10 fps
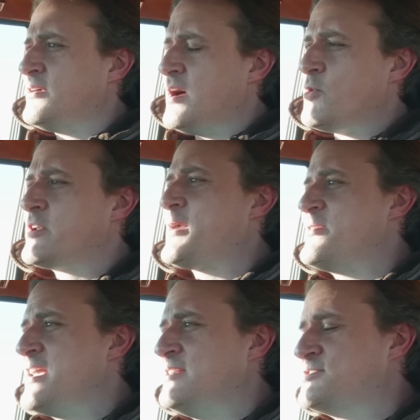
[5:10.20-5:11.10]
And what
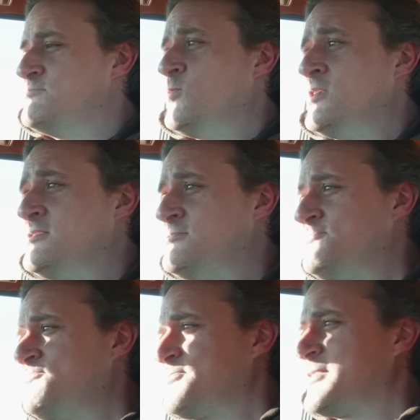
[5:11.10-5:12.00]
about the engine? Well,
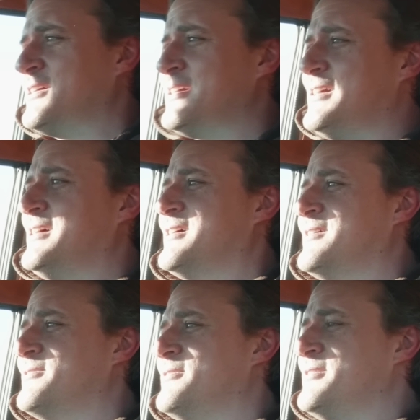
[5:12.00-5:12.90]

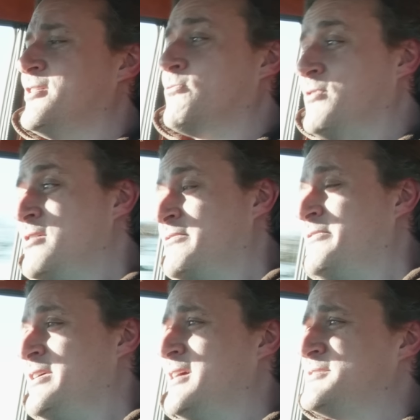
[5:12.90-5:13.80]
the old Rover
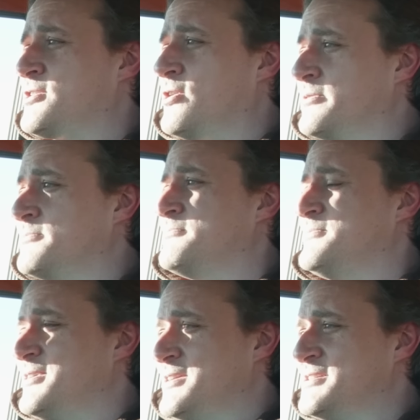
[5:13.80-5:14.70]
V8's
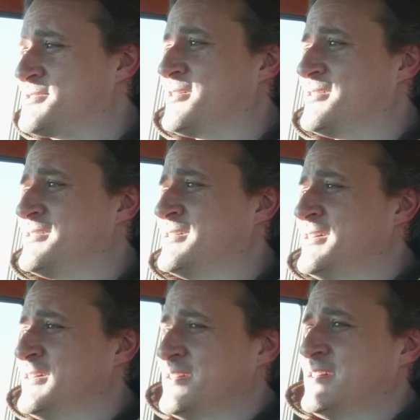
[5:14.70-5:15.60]
gone in this car,
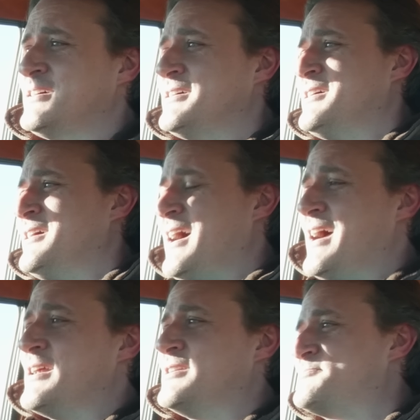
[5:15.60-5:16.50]

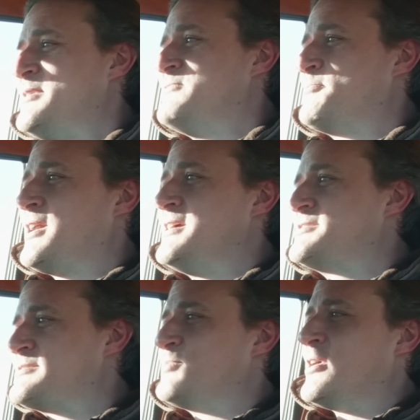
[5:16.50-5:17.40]
and it's been
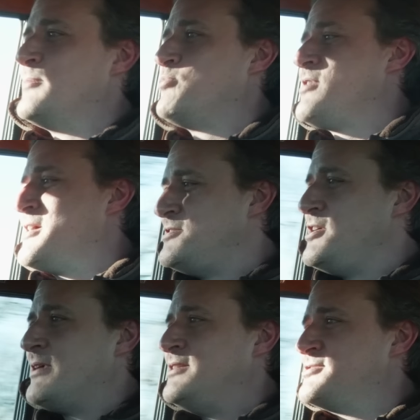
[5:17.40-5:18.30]
replaced by a brand
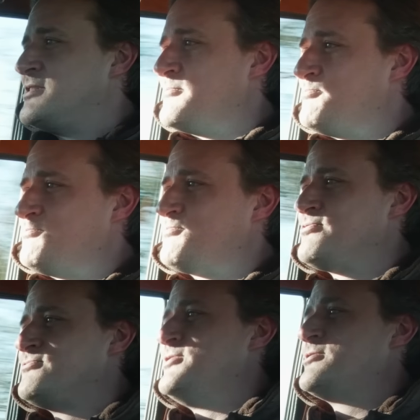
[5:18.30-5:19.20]
new engine.
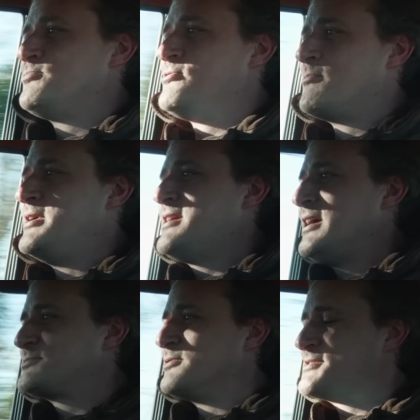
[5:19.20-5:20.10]
You can probably
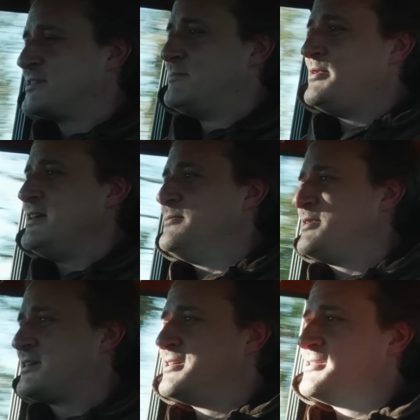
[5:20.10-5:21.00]
guess what it's going to be,
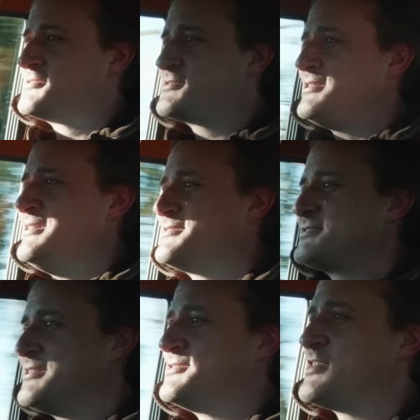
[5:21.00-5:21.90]
because it's
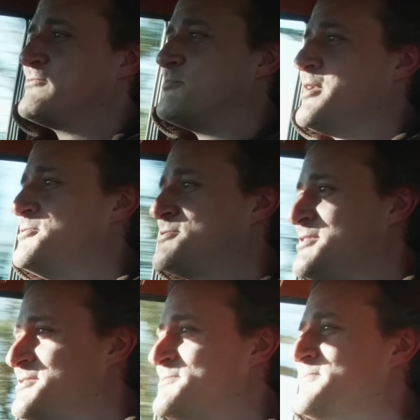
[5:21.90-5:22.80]
a General
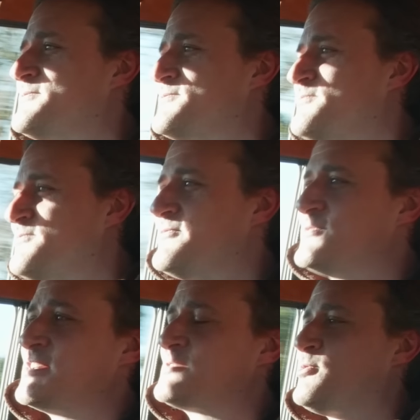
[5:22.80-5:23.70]
Motors
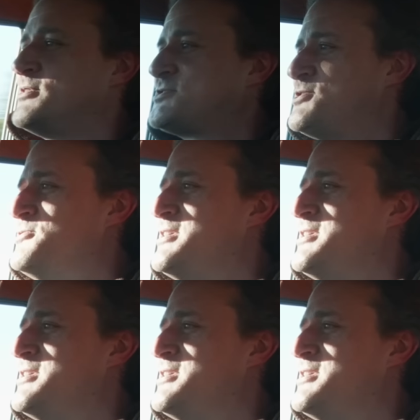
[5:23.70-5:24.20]
6.2